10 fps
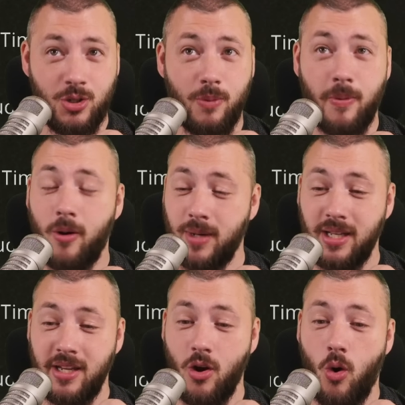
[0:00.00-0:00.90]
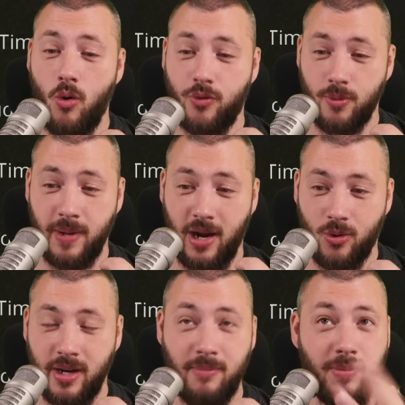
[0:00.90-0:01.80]
you're permanently
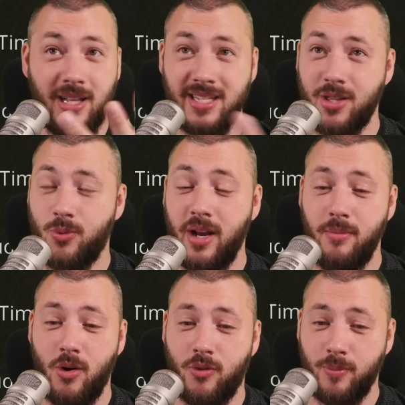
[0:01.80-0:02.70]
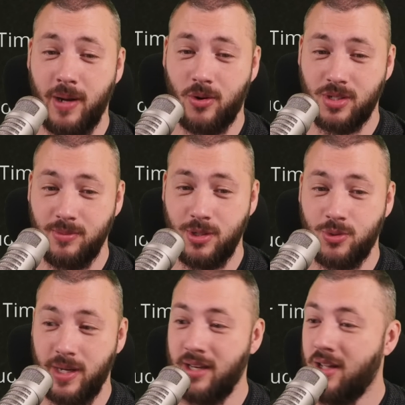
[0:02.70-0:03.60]
overpowering, plus the random overpowers in
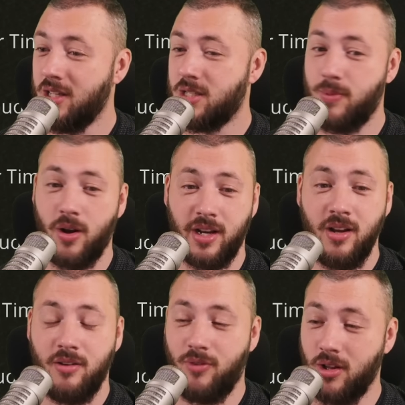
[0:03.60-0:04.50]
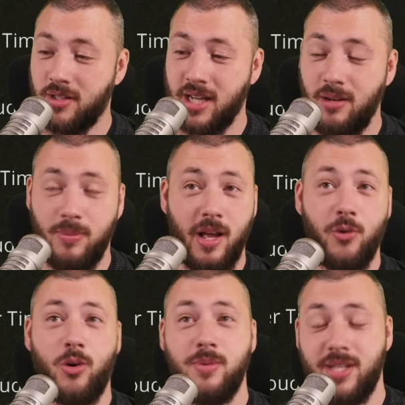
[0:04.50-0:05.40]
between, spawning volatile blood
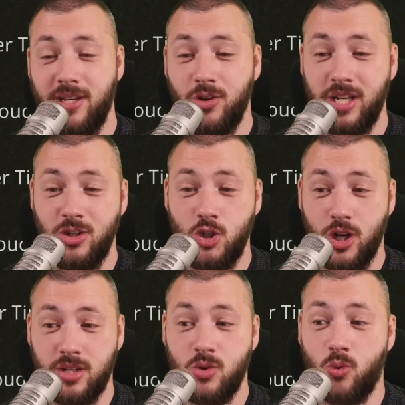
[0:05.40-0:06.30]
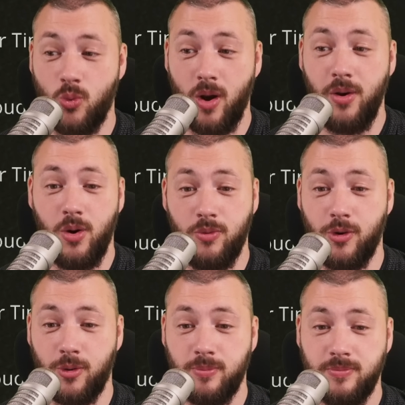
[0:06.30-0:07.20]
orbs that you can just run
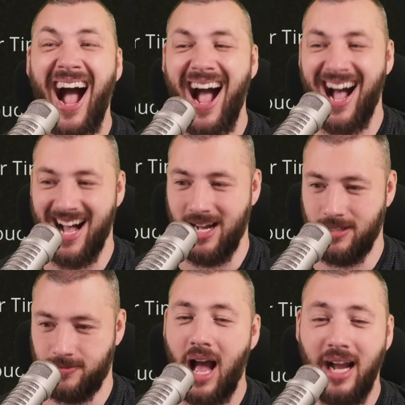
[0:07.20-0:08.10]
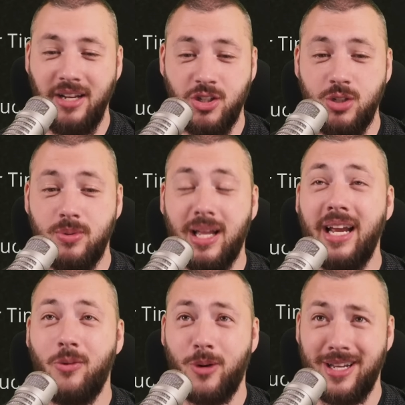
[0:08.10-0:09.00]
over. I do like
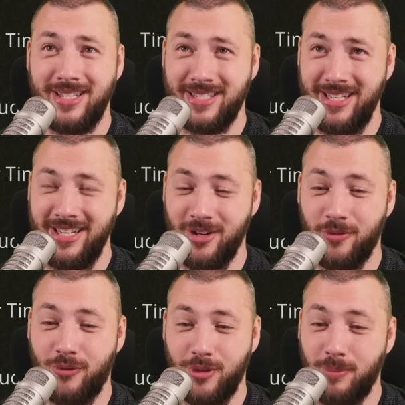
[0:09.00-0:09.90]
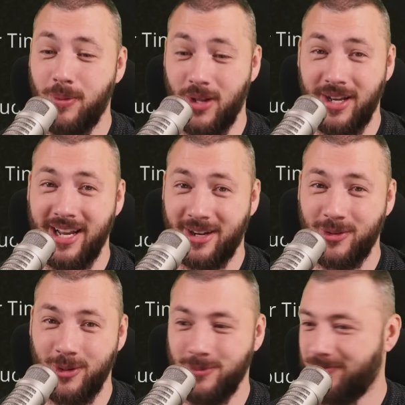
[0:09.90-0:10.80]
what I see here for the Blood
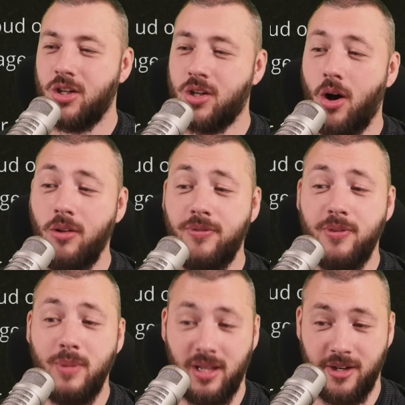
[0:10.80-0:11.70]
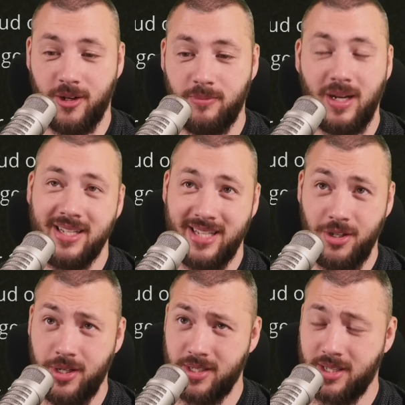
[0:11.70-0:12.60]
Necro. Call Familiar. I said you
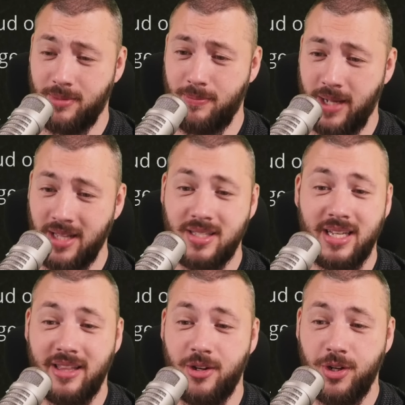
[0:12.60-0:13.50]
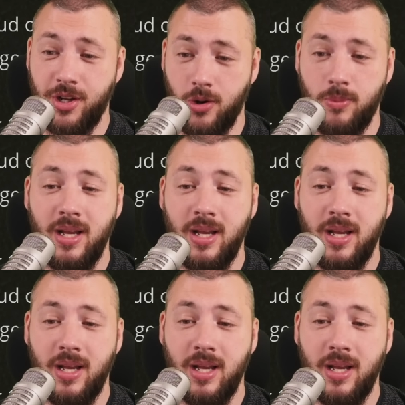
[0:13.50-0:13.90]
can summon bats, and there you go.